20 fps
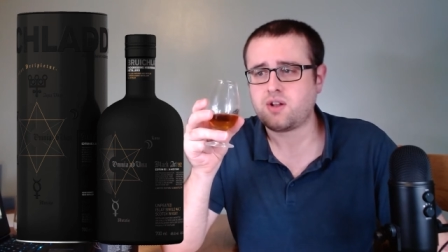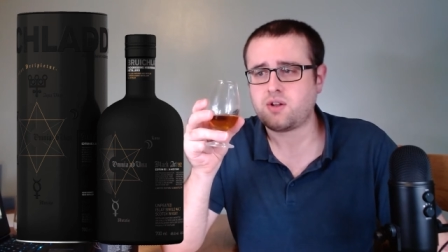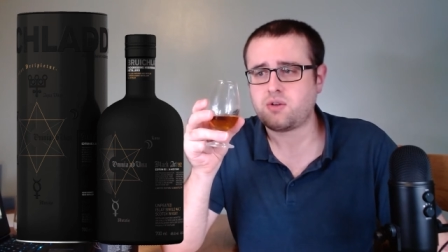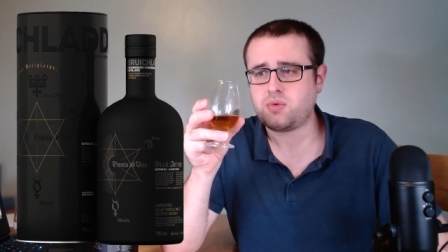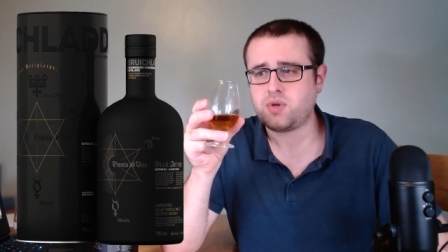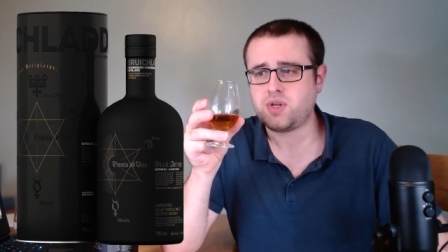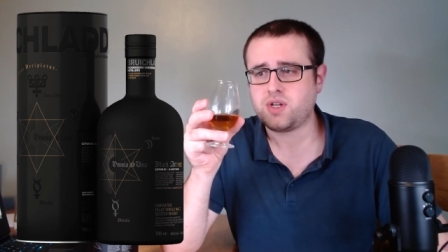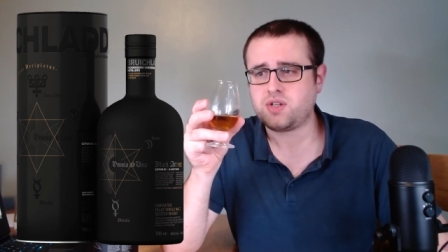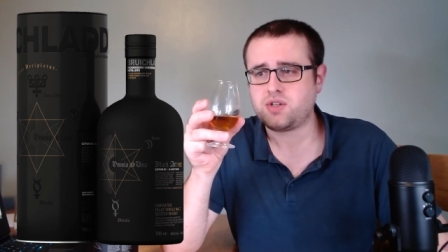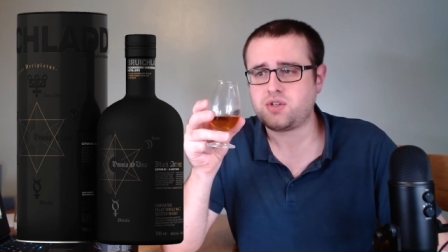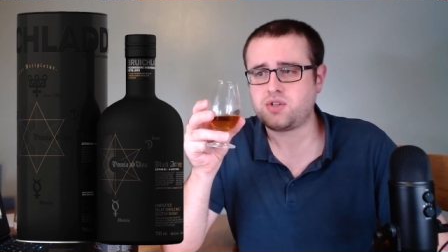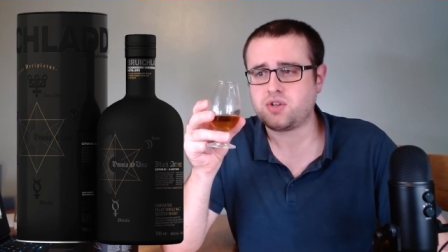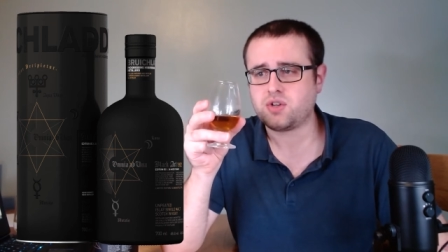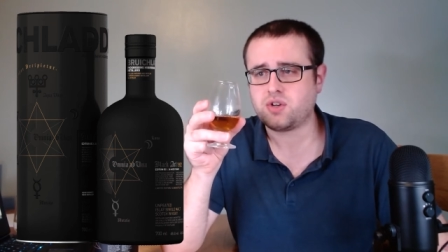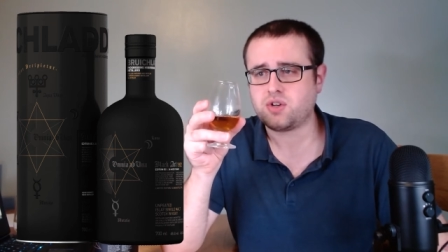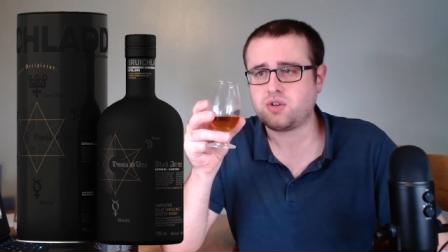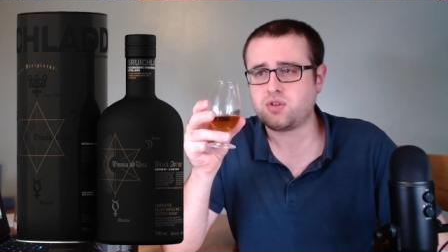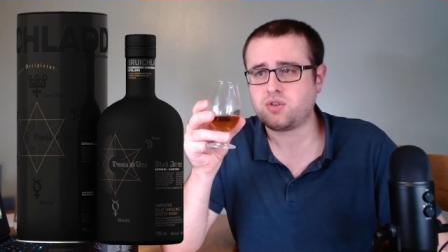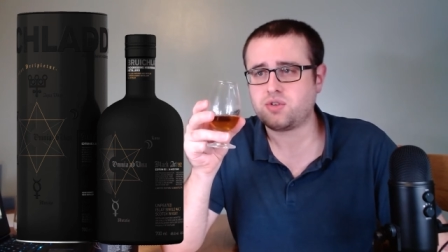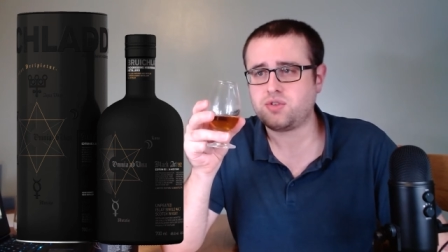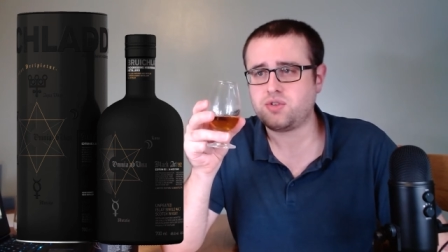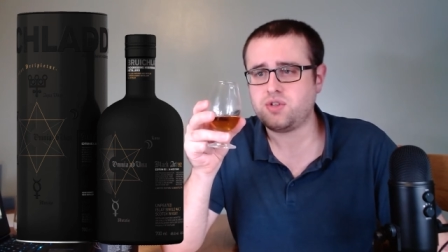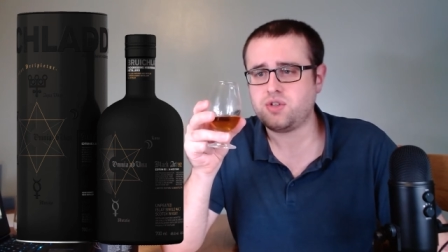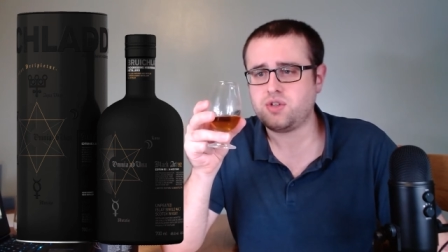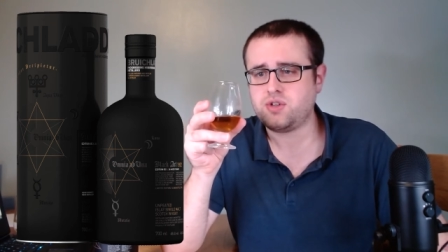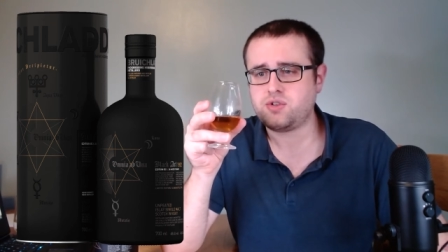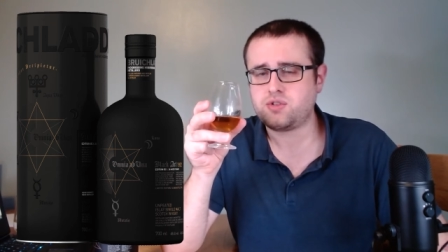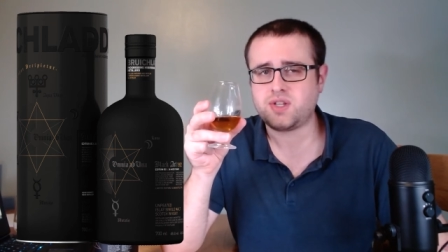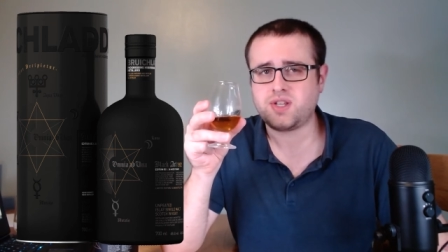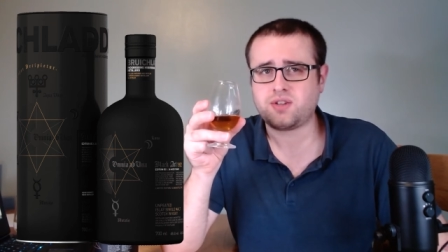which are
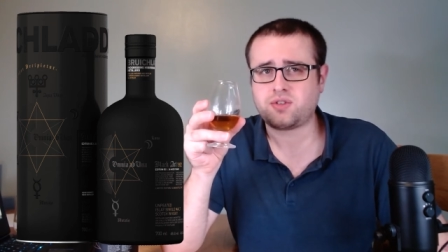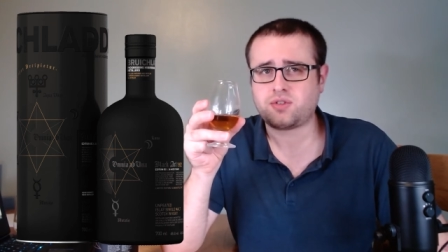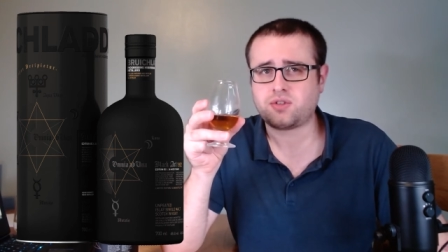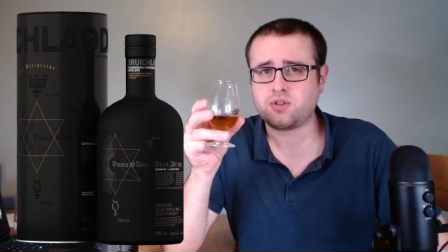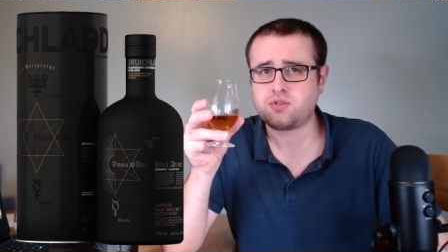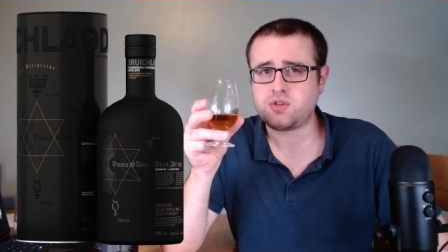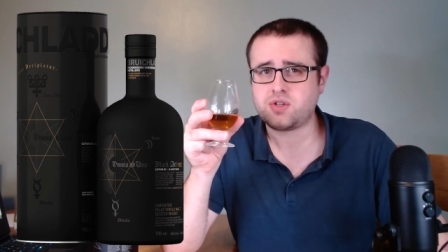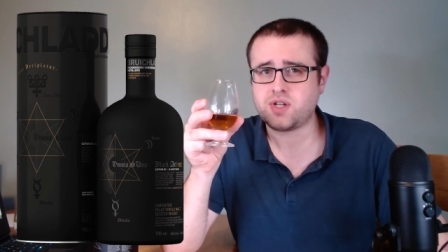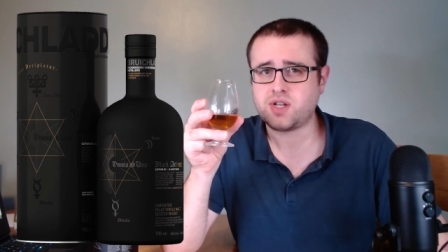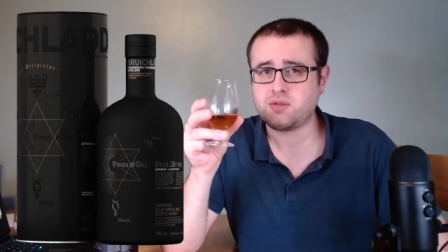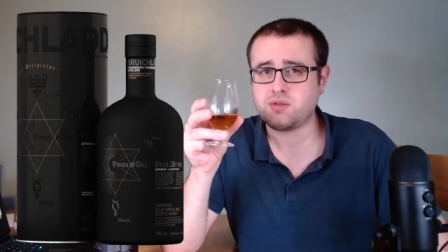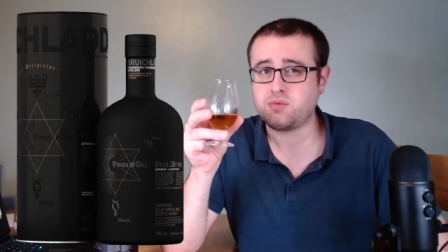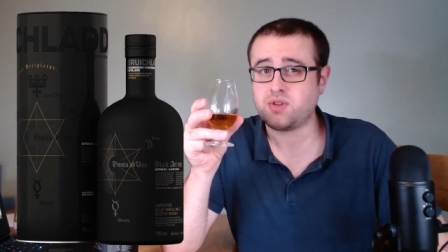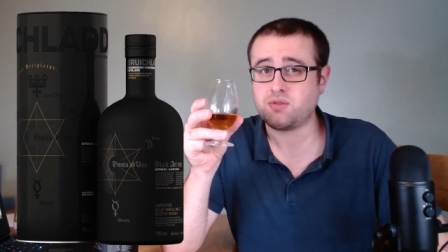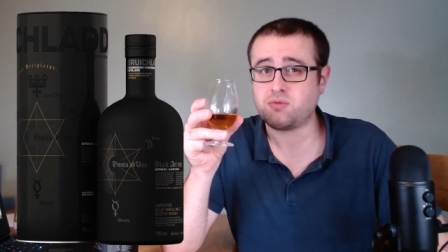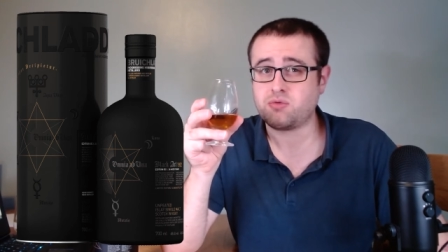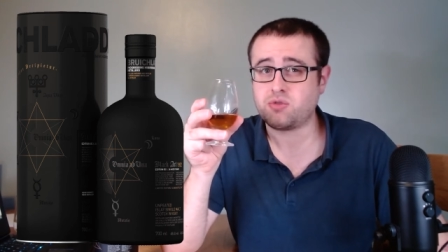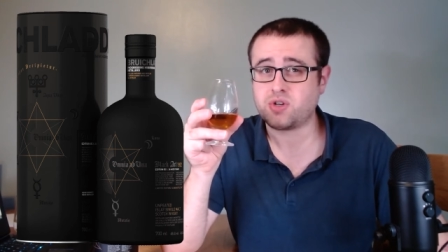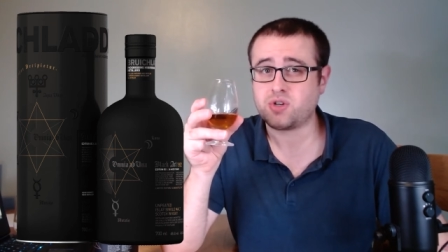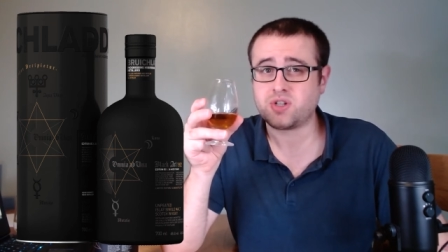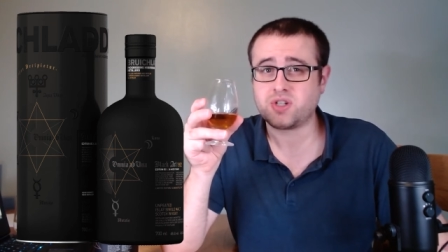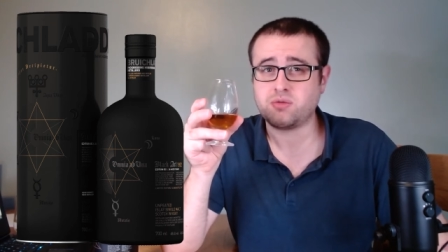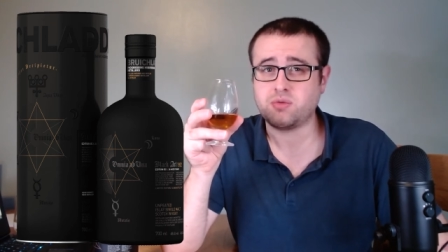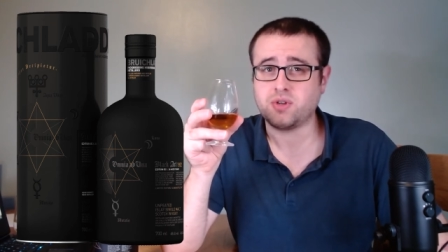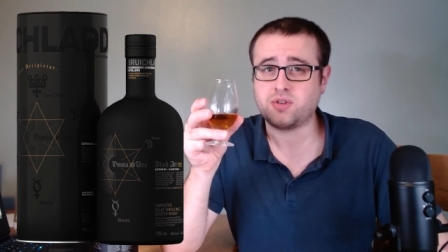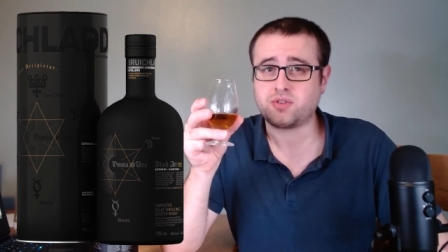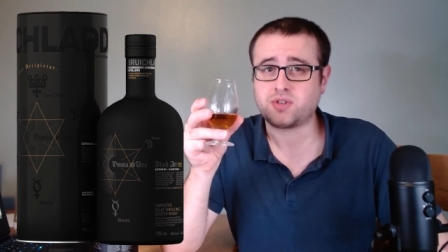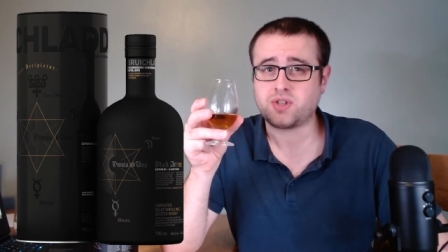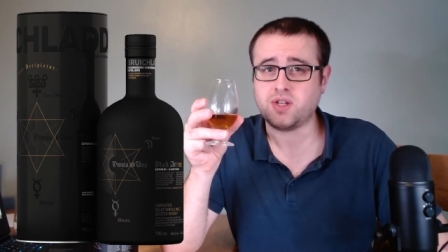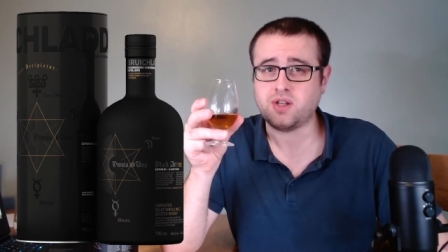usually associate with rye
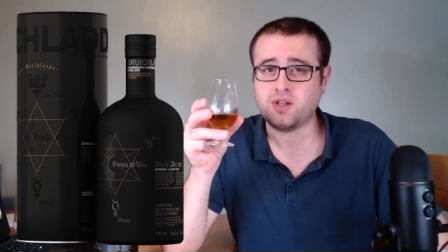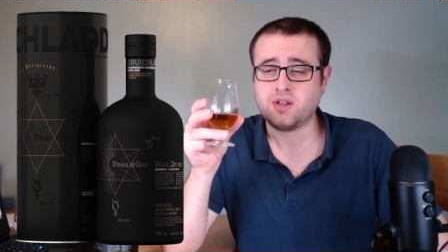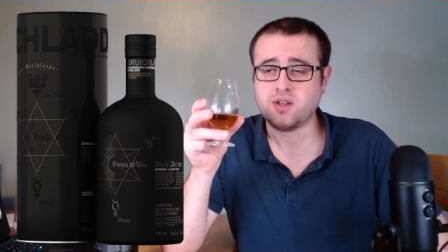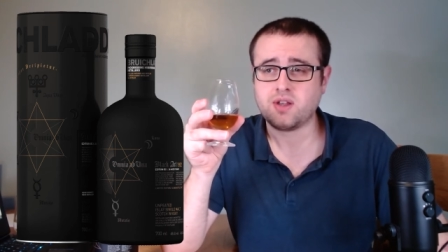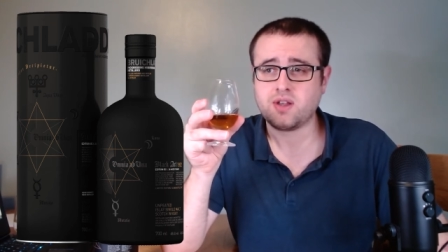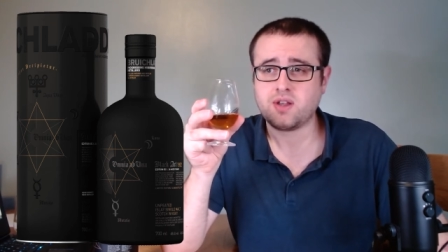whiskey.